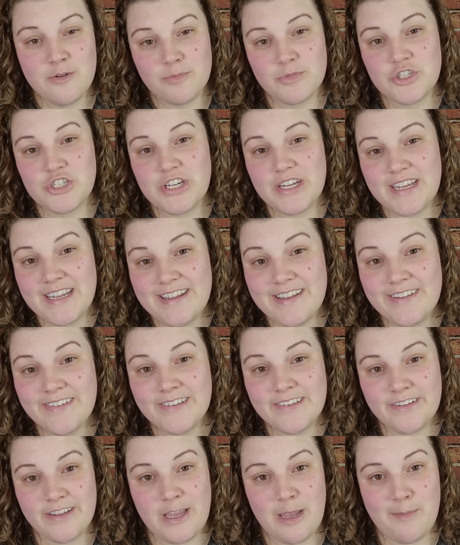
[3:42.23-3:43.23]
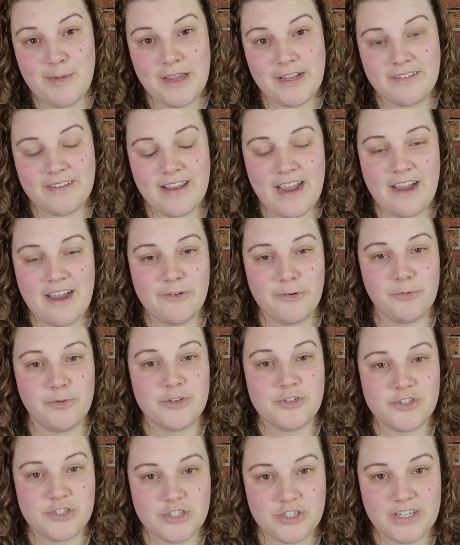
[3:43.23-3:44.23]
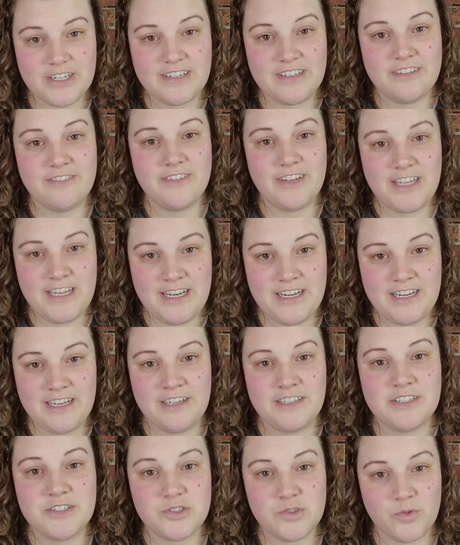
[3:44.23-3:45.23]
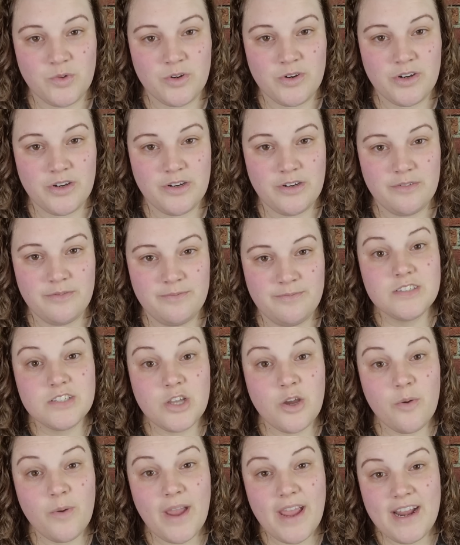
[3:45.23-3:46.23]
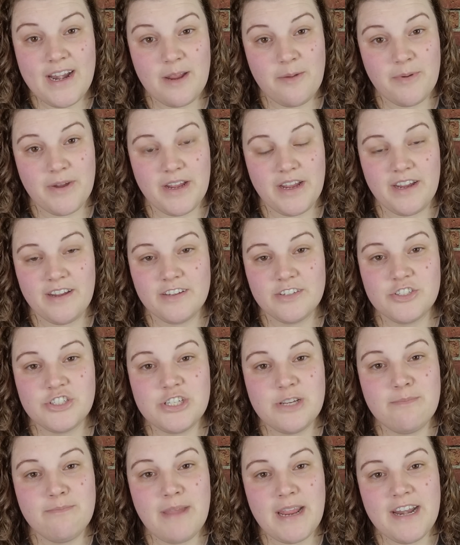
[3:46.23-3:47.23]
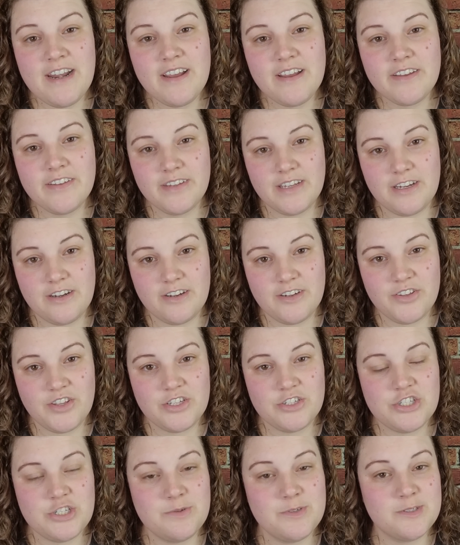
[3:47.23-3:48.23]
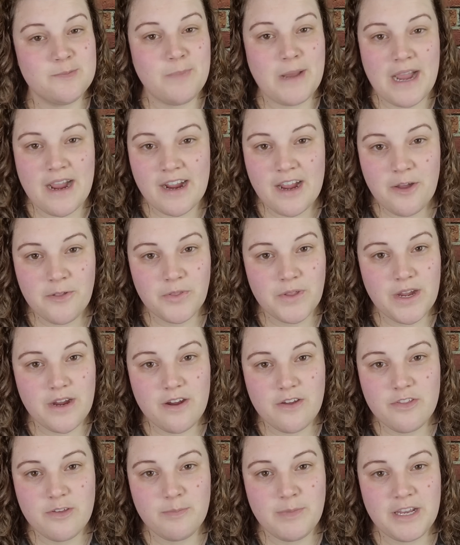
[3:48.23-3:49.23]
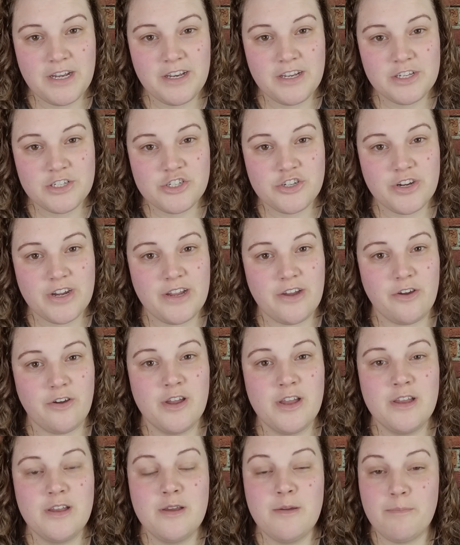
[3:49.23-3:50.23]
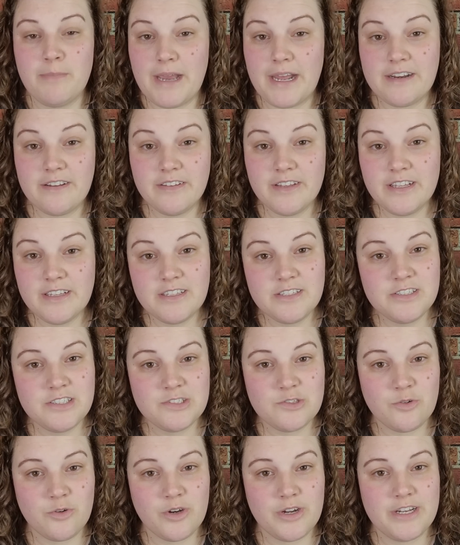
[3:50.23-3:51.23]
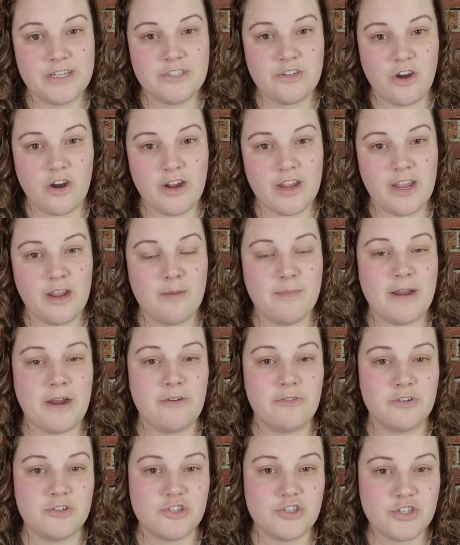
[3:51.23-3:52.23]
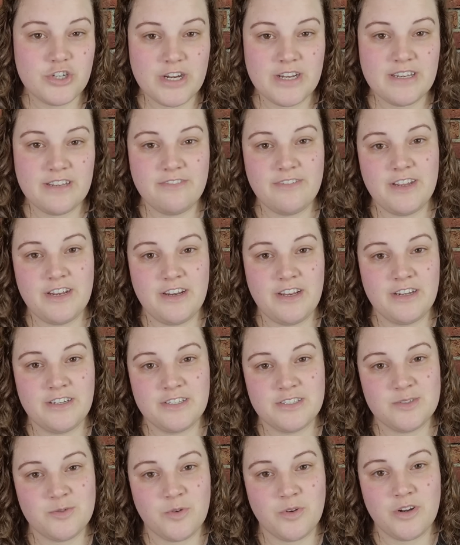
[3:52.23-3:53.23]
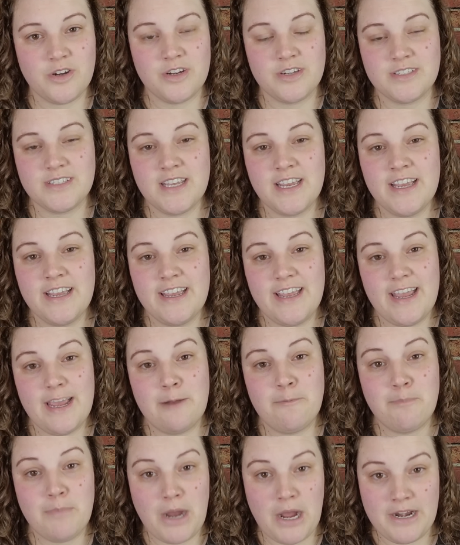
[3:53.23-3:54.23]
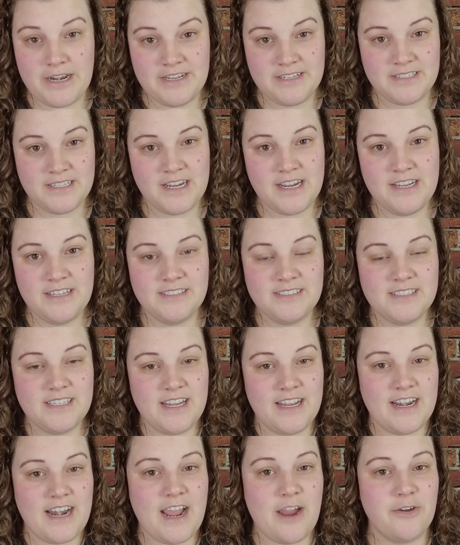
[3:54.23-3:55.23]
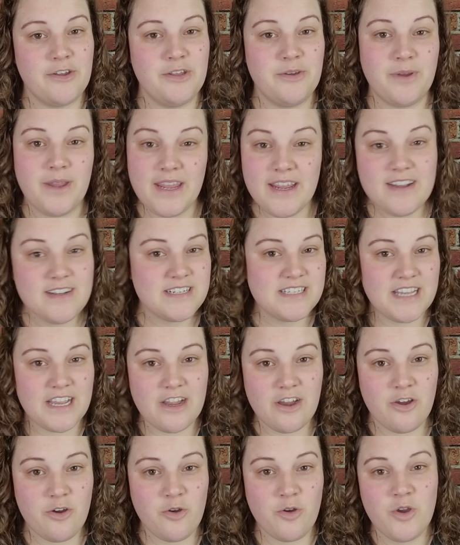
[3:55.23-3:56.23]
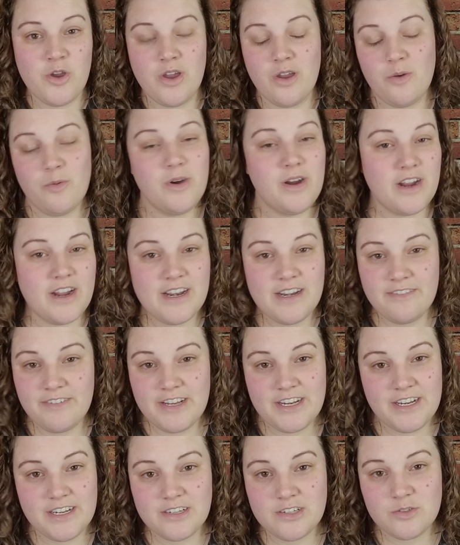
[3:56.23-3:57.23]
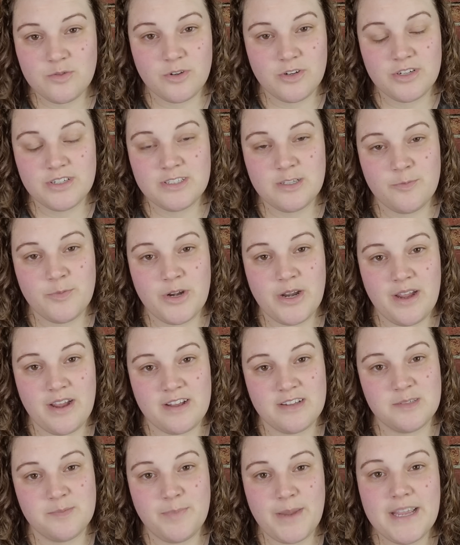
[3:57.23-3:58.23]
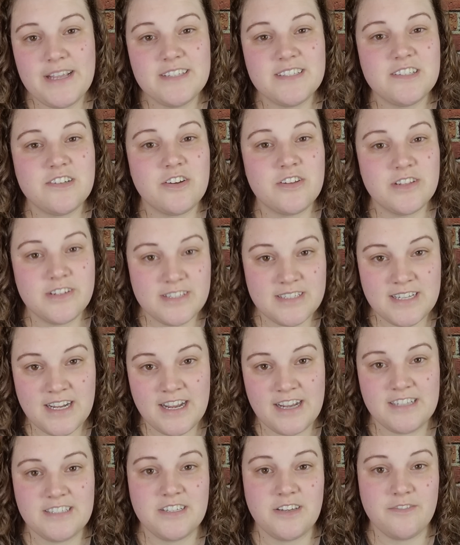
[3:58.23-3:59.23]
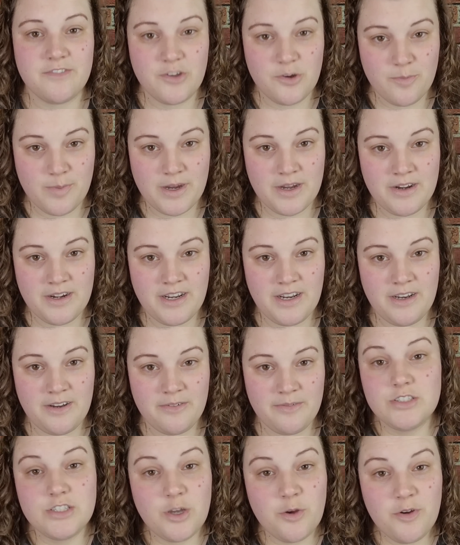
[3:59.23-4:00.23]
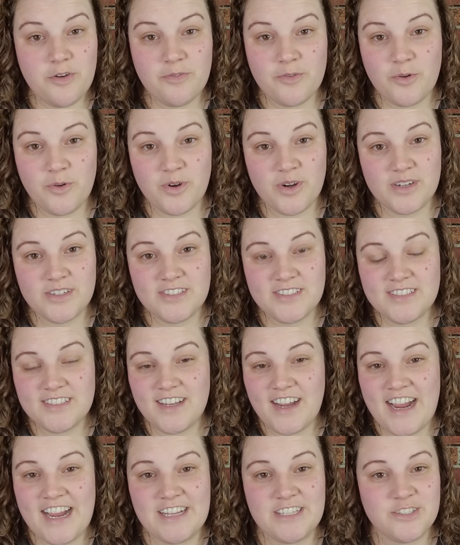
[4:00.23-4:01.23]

she is claiming to have a restrictive eating disorder. So anyway, she made it clear that she was back out there on the media trail peddling this story talking about restrictive eating disorders and body size and how you can't tell what kind of eating disorder someone has based on the size of their body. So, of course, I